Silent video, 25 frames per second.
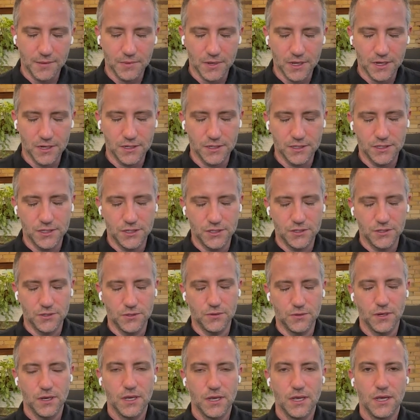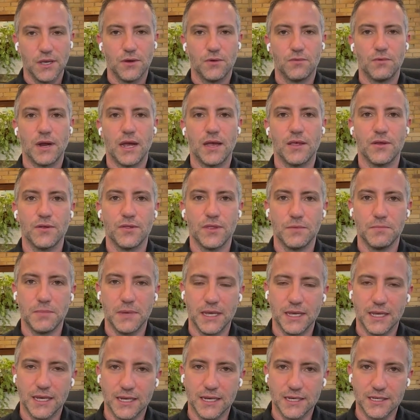going to do, rather than
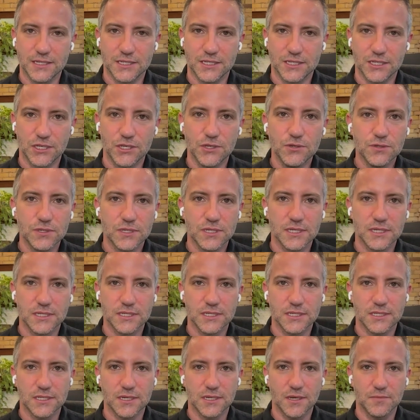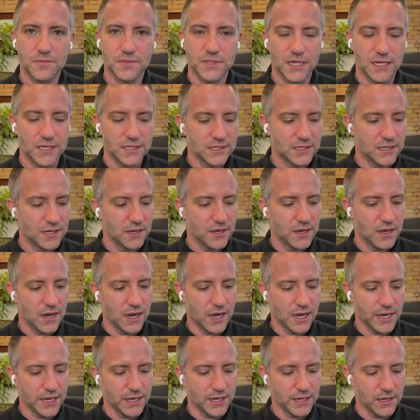make excuses in some sense,
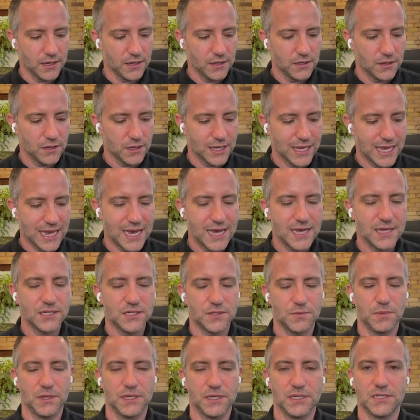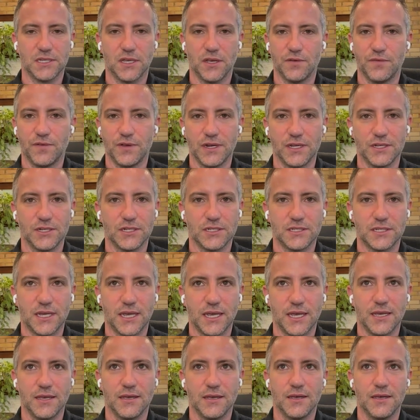I catch myself and I just
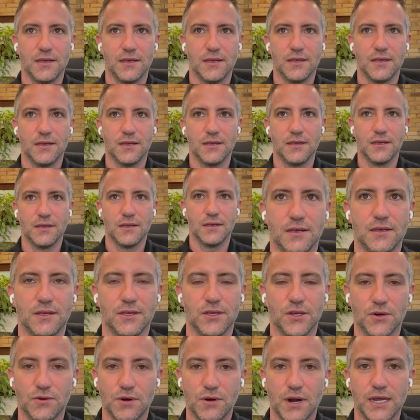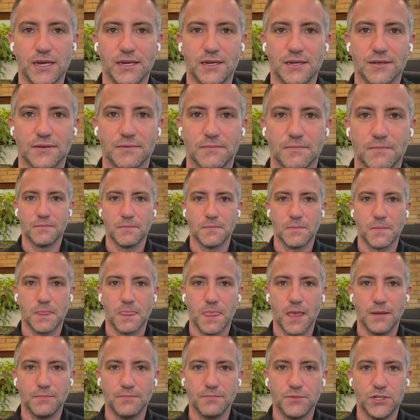say, You're right.
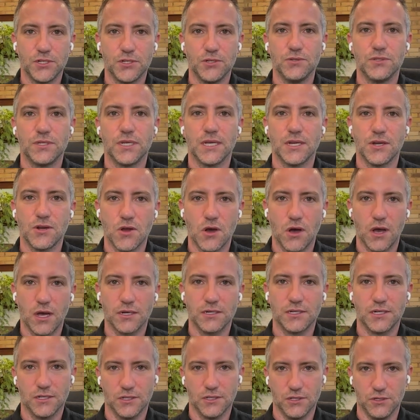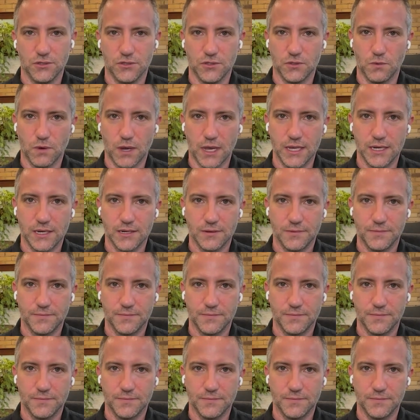I'm choosing not to lose weight